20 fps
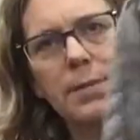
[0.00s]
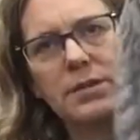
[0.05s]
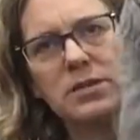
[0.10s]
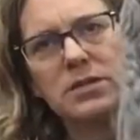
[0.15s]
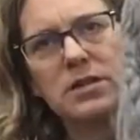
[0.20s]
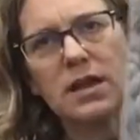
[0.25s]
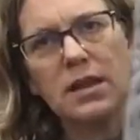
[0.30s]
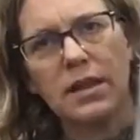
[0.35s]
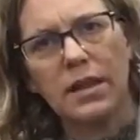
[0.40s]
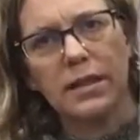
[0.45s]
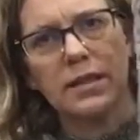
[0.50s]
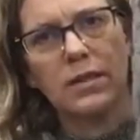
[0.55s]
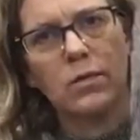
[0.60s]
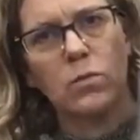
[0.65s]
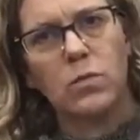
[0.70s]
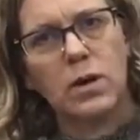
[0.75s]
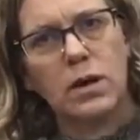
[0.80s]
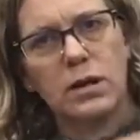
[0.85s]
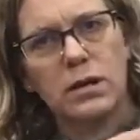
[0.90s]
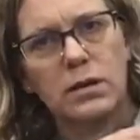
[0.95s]
It's got like the
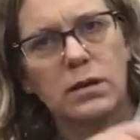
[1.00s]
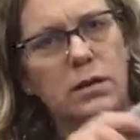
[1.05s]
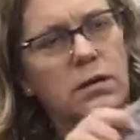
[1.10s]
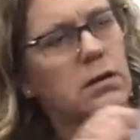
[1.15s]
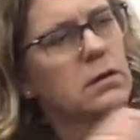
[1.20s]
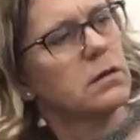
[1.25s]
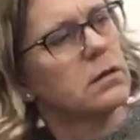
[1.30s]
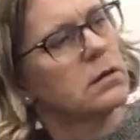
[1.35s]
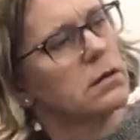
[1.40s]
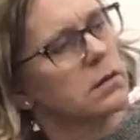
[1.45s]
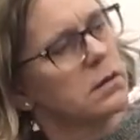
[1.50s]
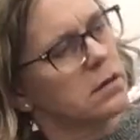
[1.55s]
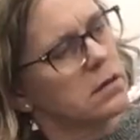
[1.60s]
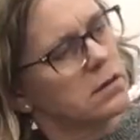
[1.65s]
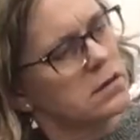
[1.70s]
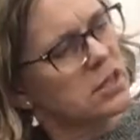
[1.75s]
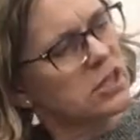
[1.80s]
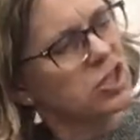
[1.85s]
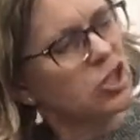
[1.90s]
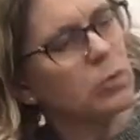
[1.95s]
one,
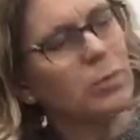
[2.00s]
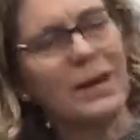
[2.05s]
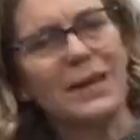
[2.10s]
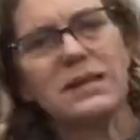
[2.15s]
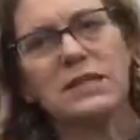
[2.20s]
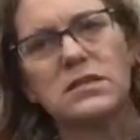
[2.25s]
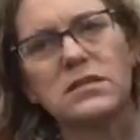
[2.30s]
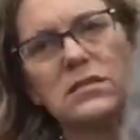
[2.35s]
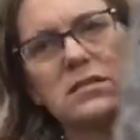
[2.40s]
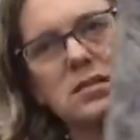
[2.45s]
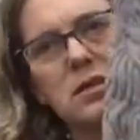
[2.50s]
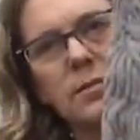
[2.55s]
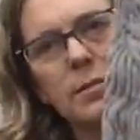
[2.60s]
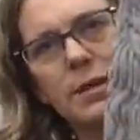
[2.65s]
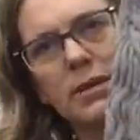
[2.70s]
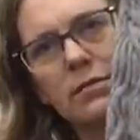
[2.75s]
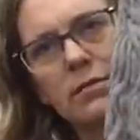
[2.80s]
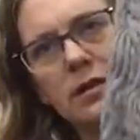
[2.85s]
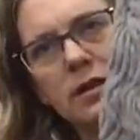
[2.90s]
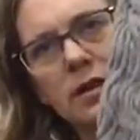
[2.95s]
it's got two buttons. There's another
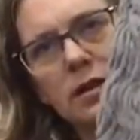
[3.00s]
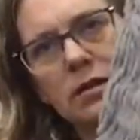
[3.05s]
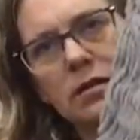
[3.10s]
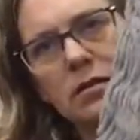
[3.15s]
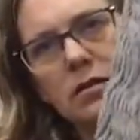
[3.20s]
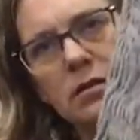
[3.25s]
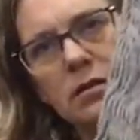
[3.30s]
button right there.